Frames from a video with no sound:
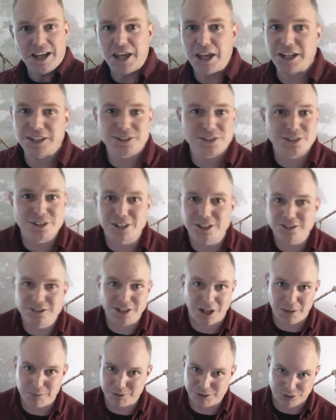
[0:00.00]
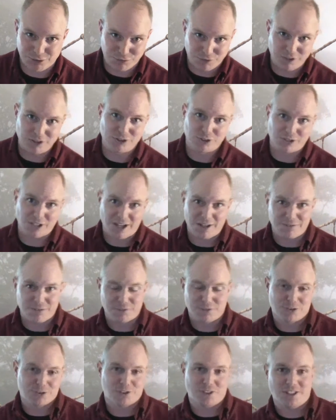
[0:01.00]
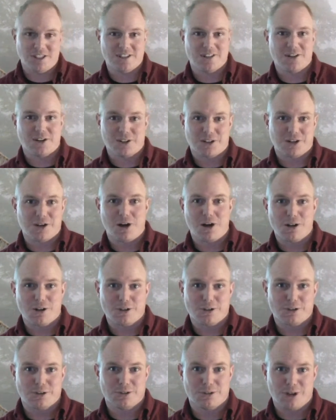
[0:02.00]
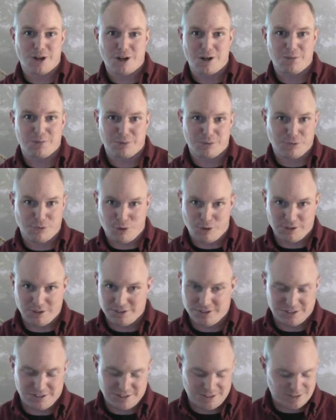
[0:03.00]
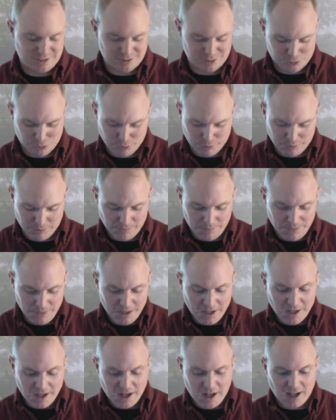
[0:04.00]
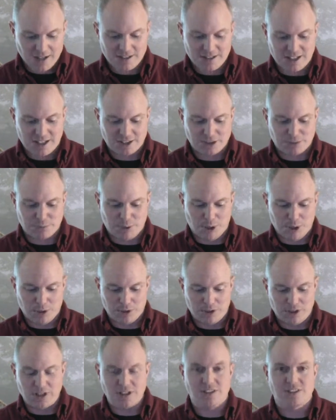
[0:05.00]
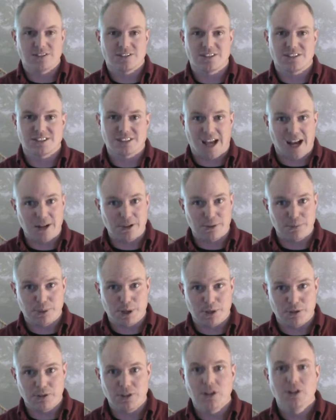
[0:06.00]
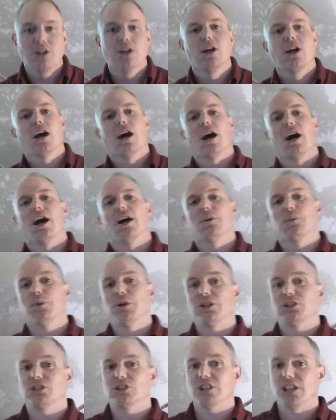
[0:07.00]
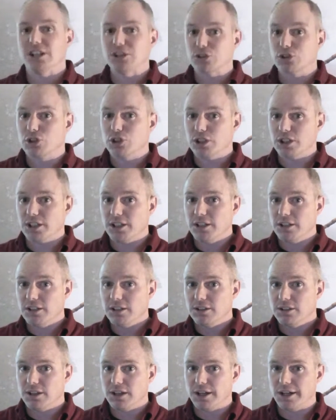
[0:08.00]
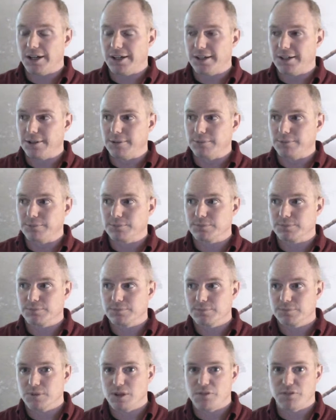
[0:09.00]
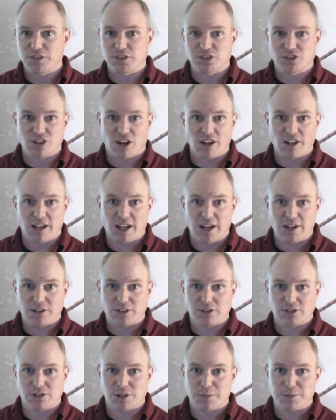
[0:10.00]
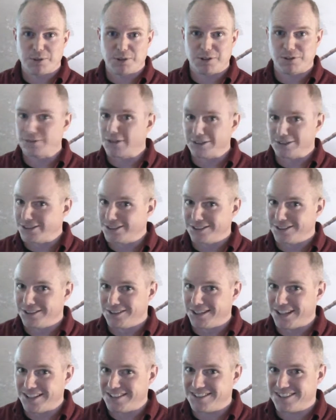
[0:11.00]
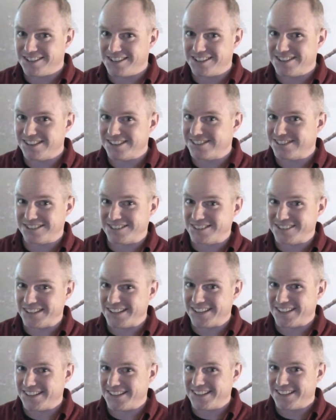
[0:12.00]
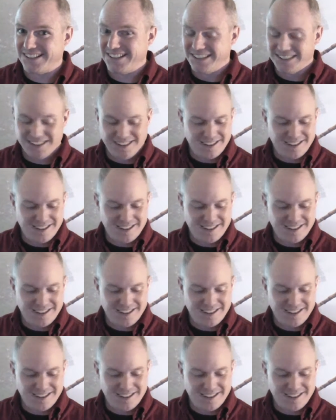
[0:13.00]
It's the dumbest feature I've ever seen on a collar before. It's stupid. The next mode is the sound mode, which is good if it's dark out or something and the little light thing doesn't do anything.